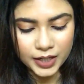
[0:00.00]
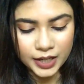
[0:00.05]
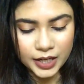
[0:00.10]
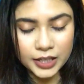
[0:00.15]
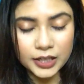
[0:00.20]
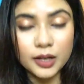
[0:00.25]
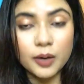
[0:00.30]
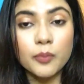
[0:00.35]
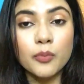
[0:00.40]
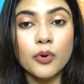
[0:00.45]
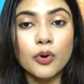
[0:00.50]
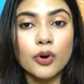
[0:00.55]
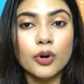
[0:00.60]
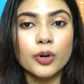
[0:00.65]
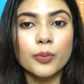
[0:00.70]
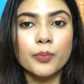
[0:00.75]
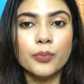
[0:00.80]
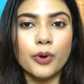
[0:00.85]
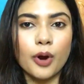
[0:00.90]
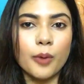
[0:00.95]
in a
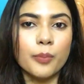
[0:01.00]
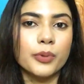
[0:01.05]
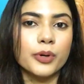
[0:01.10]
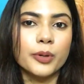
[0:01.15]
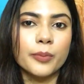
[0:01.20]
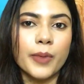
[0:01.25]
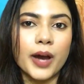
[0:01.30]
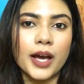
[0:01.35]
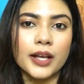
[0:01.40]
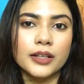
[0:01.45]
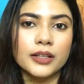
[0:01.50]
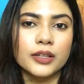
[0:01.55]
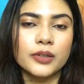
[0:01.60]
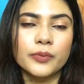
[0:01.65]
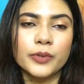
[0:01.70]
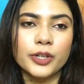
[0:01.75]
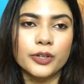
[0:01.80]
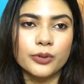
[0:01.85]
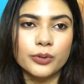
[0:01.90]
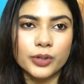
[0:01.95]
more proper manner
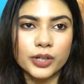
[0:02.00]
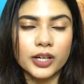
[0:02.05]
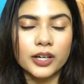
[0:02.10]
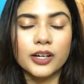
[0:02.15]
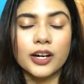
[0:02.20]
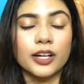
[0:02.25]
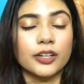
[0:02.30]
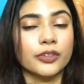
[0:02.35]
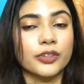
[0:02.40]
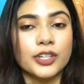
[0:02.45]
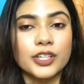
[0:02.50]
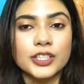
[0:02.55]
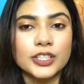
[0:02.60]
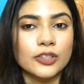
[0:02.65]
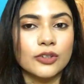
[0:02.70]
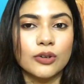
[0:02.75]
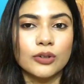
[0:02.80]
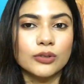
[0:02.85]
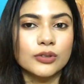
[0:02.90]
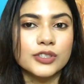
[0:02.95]
when you're doing a cut crease
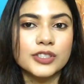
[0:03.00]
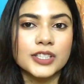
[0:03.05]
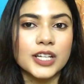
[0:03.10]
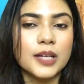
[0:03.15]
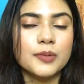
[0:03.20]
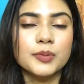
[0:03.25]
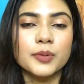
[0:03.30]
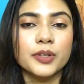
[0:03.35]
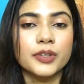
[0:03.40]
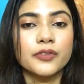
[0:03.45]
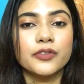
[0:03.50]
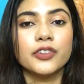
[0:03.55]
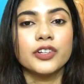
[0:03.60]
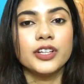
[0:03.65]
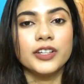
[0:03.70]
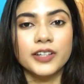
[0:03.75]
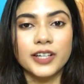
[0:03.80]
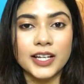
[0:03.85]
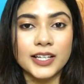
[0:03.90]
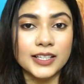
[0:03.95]
and all those steps, but if you're
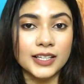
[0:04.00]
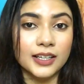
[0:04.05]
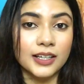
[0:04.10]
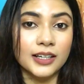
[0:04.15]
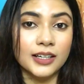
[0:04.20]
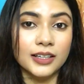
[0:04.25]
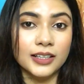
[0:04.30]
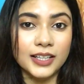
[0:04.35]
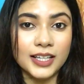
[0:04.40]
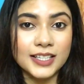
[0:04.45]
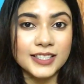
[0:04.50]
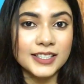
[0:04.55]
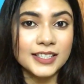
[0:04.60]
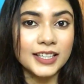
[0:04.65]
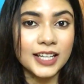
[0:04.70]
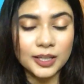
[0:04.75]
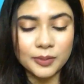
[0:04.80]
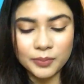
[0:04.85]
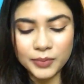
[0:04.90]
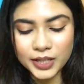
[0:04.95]
lazy
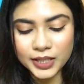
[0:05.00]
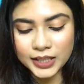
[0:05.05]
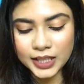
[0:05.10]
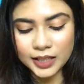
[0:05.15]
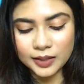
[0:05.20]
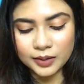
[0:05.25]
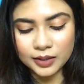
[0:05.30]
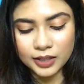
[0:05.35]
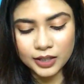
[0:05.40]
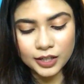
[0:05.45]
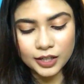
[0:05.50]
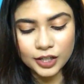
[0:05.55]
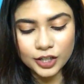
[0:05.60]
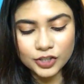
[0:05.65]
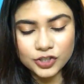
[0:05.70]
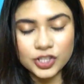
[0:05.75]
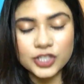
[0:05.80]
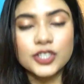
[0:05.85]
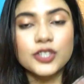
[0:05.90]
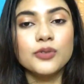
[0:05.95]
like me, then
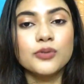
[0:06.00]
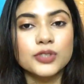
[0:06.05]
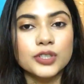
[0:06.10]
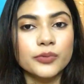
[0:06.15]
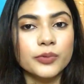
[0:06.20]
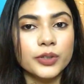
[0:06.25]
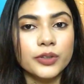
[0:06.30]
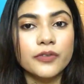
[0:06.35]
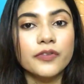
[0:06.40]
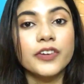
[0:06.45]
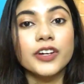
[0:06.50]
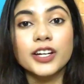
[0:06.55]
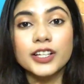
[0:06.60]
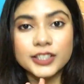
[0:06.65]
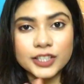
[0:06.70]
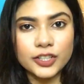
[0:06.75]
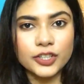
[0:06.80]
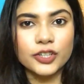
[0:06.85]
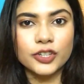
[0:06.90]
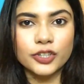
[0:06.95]
just use it with your
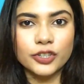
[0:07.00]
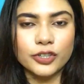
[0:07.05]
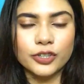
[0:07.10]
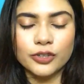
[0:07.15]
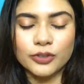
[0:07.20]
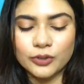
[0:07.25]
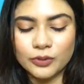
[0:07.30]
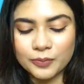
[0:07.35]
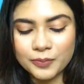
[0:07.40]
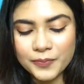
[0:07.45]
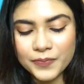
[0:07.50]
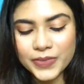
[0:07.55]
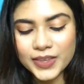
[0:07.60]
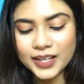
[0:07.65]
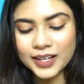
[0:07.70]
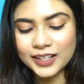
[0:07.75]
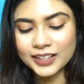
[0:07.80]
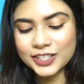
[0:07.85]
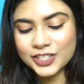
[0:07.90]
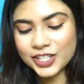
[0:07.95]
fingers and you're good to go.
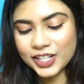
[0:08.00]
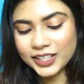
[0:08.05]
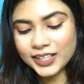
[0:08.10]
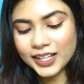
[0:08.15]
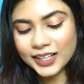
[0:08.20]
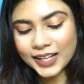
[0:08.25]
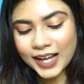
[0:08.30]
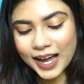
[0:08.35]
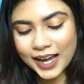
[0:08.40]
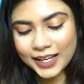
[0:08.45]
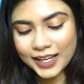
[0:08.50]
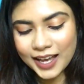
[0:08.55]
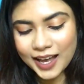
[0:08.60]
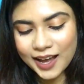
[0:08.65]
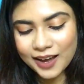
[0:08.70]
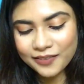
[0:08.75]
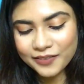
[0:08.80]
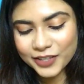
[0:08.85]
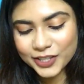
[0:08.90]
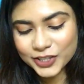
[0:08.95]
The shade that I
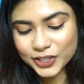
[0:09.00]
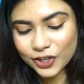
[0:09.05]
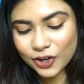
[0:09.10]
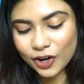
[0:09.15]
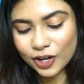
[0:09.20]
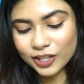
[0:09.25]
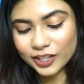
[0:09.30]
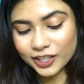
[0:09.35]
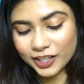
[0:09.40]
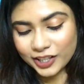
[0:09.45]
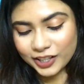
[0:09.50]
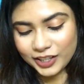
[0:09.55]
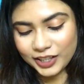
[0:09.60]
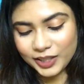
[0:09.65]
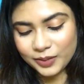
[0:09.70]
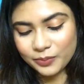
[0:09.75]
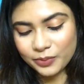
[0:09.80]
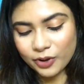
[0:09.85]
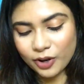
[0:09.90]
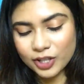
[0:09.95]
have is called
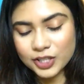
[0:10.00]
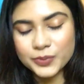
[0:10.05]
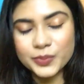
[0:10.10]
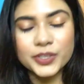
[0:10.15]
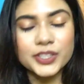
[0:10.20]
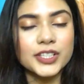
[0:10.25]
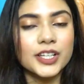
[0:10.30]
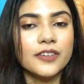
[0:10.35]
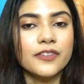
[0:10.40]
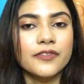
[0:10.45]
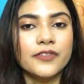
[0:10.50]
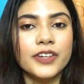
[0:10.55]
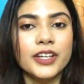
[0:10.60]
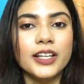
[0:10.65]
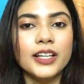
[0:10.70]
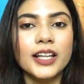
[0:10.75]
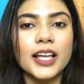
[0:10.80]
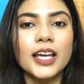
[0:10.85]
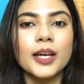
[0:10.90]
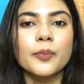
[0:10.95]
Earthly Bronze because I
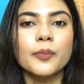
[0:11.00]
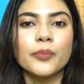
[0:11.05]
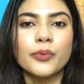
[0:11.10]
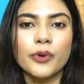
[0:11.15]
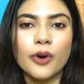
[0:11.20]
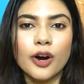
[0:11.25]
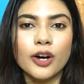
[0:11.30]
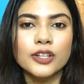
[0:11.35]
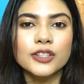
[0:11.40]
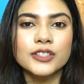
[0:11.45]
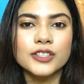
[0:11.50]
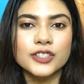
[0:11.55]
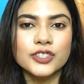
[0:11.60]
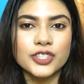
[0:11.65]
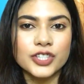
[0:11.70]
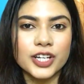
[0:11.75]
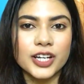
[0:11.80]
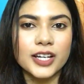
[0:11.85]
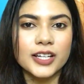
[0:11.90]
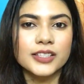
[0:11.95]
feel like bronze
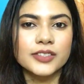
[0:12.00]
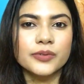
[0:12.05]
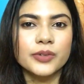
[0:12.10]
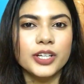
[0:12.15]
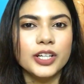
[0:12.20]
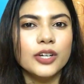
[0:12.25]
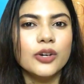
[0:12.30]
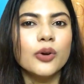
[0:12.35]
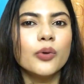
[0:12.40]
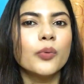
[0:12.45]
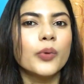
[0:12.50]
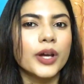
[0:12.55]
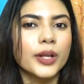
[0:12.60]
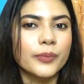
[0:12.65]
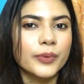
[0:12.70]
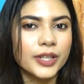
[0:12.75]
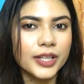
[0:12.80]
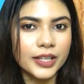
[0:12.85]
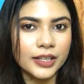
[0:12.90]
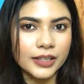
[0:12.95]
shades really go well
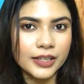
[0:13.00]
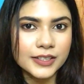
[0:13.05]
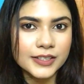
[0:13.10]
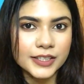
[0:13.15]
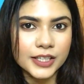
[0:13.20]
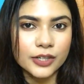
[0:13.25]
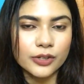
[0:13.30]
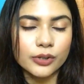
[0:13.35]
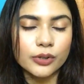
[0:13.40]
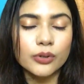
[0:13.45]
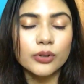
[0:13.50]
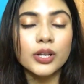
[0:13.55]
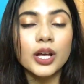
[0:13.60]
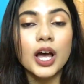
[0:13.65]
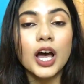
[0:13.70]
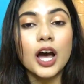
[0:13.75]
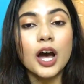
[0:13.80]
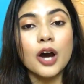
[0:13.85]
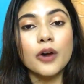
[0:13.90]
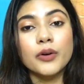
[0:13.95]
with the Indian skin tone.
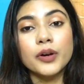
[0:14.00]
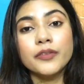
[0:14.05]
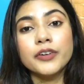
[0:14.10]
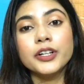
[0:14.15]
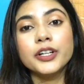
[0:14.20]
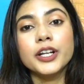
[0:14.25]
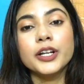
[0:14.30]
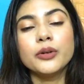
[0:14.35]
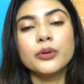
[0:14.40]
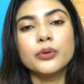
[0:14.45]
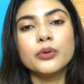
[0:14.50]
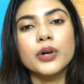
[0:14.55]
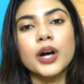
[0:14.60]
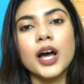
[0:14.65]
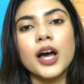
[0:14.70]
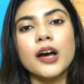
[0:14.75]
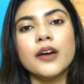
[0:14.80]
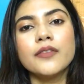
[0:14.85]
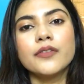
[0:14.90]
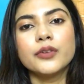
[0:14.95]
However, they do
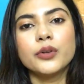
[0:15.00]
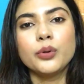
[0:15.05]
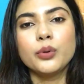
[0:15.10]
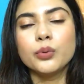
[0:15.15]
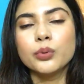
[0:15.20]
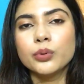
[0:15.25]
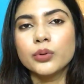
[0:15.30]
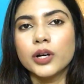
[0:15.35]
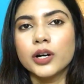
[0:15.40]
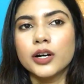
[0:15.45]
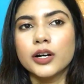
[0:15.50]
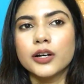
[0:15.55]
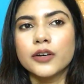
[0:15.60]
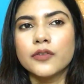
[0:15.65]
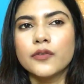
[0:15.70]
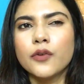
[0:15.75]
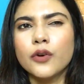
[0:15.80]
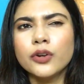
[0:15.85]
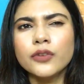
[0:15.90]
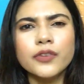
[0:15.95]
have
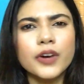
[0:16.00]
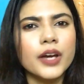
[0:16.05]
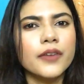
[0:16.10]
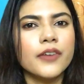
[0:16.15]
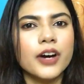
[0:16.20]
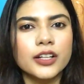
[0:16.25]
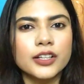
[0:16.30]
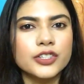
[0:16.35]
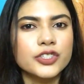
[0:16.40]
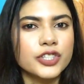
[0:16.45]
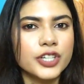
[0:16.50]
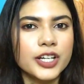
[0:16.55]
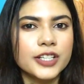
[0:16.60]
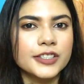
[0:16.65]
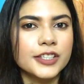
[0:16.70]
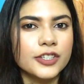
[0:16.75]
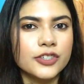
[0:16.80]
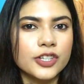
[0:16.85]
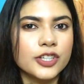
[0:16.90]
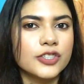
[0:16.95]
4 to 5 other
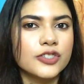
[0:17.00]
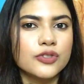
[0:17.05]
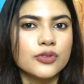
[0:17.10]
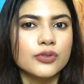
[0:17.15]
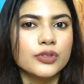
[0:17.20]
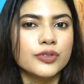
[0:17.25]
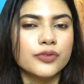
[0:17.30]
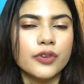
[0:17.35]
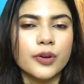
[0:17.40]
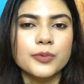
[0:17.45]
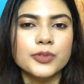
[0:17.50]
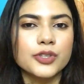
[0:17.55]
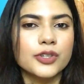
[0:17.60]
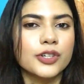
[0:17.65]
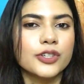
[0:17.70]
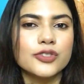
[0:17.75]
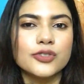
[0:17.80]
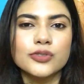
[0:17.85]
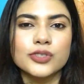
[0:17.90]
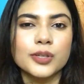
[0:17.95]
shades that you can choose from, so you
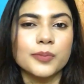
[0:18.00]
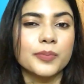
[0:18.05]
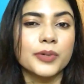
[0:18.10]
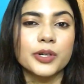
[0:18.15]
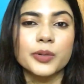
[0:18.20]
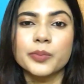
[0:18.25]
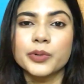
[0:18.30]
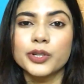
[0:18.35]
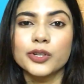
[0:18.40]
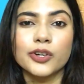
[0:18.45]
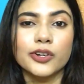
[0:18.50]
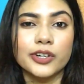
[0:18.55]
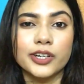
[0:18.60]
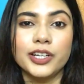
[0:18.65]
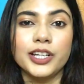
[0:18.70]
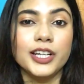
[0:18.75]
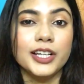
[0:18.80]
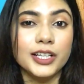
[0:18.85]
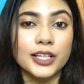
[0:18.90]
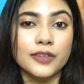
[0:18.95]
can choose a purple or a
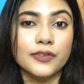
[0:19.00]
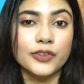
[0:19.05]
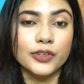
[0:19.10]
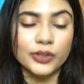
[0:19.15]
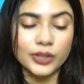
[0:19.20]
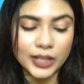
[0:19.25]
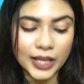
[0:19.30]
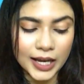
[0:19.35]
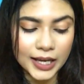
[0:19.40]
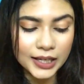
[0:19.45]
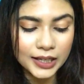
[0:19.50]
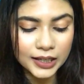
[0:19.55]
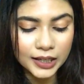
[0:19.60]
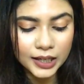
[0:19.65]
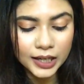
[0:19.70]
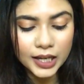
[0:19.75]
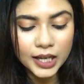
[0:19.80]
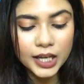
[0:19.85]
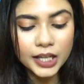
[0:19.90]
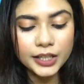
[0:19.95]
teal if you like.
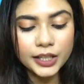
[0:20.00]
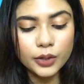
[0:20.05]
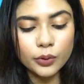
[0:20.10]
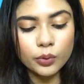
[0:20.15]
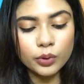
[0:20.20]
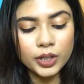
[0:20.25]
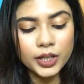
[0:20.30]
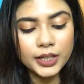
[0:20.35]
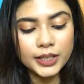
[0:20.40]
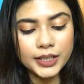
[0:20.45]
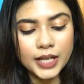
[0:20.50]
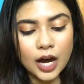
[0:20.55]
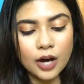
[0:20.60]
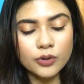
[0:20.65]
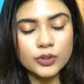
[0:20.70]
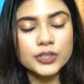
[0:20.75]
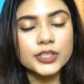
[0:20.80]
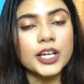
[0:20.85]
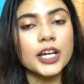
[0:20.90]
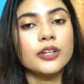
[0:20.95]
The only
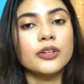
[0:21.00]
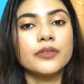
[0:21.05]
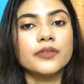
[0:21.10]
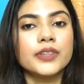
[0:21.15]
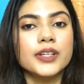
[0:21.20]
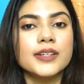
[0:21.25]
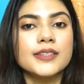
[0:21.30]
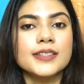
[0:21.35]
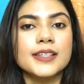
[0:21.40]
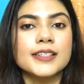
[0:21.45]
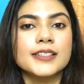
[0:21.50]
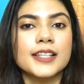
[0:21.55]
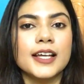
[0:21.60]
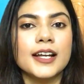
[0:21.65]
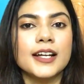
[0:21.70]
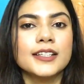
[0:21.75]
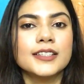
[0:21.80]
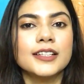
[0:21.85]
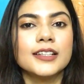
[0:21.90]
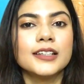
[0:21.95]
downside of this is
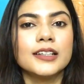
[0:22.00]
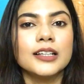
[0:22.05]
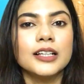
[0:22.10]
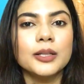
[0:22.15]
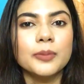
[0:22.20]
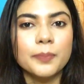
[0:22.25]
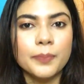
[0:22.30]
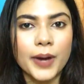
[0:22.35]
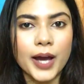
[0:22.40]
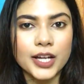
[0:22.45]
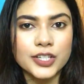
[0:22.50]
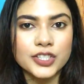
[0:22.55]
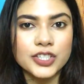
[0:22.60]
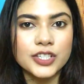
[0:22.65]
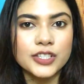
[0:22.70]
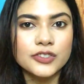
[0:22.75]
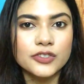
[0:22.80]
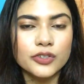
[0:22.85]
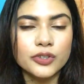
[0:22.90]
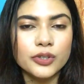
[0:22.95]
that it's a little
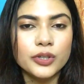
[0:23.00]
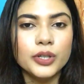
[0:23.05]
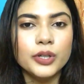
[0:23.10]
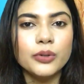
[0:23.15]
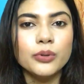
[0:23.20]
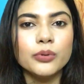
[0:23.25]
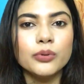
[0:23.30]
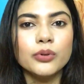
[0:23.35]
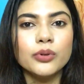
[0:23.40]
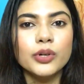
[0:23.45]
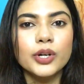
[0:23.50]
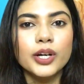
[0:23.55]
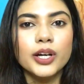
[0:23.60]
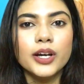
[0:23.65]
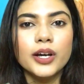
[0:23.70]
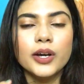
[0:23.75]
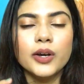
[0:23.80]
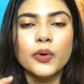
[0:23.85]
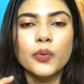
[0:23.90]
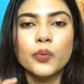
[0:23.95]
patchy, so you need to
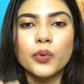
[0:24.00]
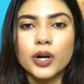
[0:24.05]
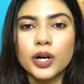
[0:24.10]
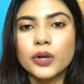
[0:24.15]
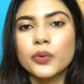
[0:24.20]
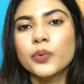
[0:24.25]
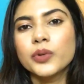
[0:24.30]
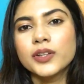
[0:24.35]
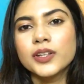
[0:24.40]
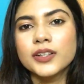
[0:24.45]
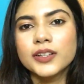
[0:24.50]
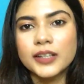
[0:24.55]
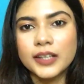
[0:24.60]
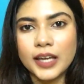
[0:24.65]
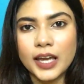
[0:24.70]
work with it